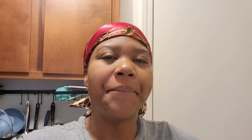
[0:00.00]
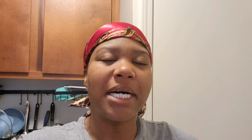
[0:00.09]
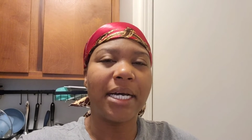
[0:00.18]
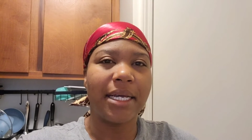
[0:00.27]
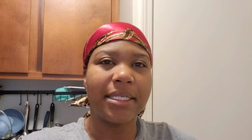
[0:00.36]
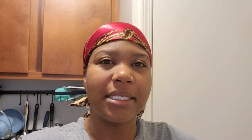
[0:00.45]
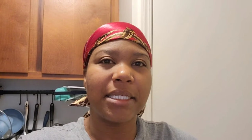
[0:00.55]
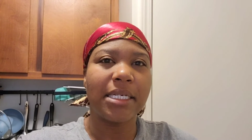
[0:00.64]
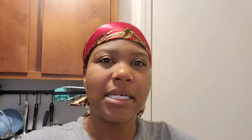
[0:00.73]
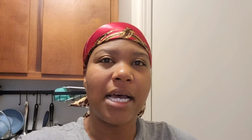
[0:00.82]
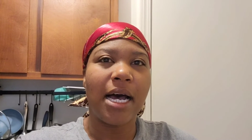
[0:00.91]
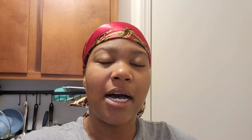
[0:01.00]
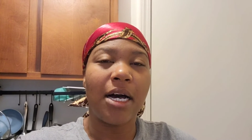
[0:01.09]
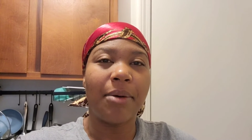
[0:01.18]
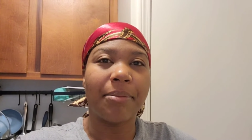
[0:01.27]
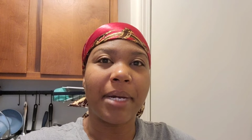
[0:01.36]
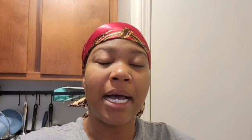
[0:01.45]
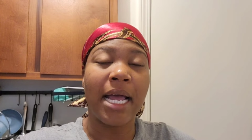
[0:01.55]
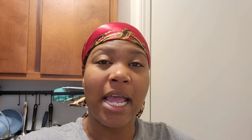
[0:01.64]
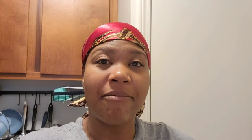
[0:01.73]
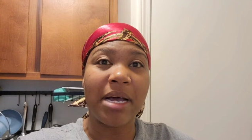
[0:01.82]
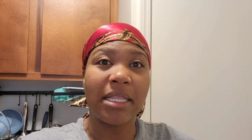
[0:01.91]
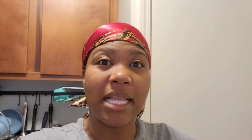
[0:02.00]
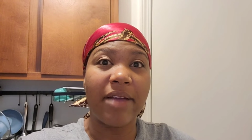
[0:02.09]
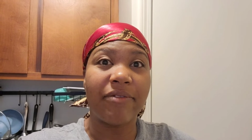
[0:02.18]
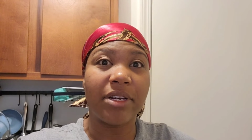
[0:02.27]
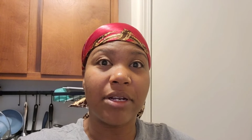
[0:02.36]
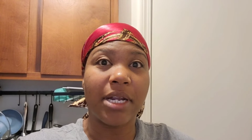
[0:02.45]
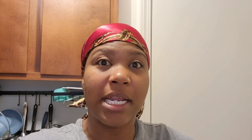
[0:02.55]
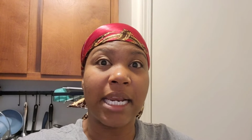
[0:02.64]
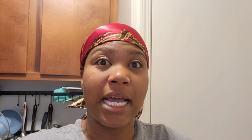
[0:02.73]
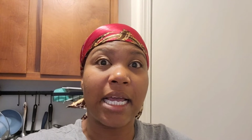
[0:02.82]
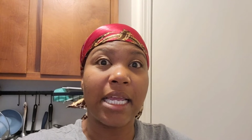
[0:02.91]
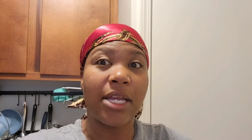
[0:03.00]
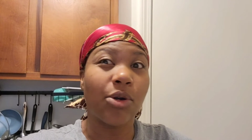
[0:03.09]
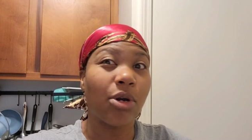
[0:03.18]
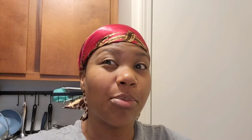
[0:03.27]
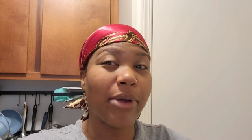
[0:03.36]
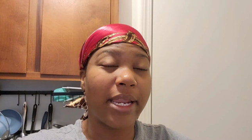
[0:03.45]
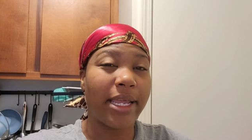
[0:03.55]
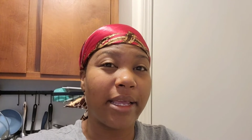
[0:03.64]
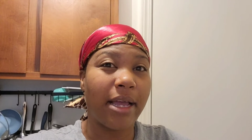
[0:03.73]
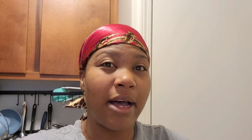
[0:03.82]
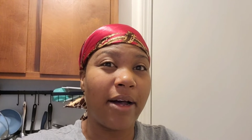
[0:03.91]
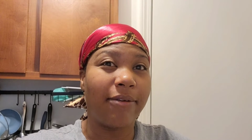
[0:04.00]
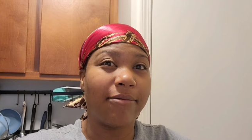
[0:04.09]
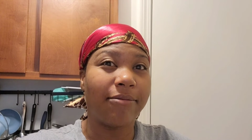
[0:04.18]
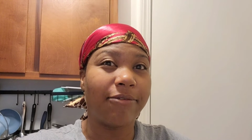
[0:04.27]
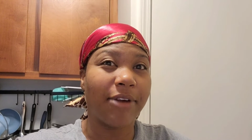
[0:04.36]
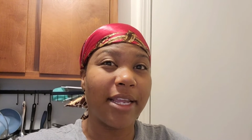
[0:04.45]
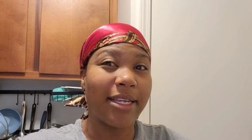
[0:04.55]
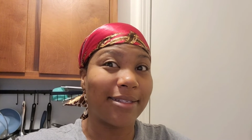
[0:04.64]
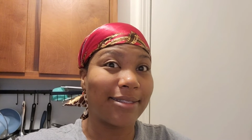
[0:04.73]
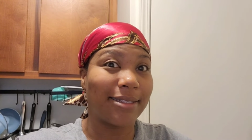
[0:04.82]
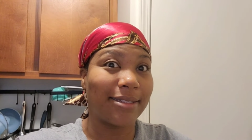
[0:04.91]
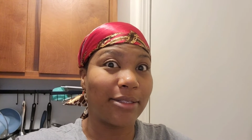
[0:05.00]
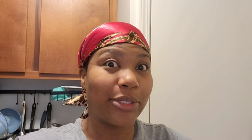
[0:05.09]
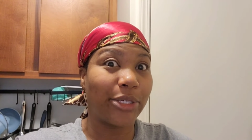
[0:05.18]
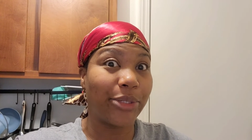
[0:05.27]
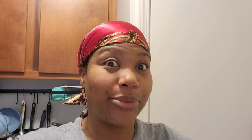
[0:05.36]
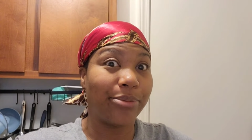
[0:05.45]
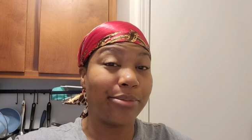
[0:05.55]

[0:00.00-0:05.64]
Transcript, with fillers: But um, I have my lavender and I incorporated um, frankincense too.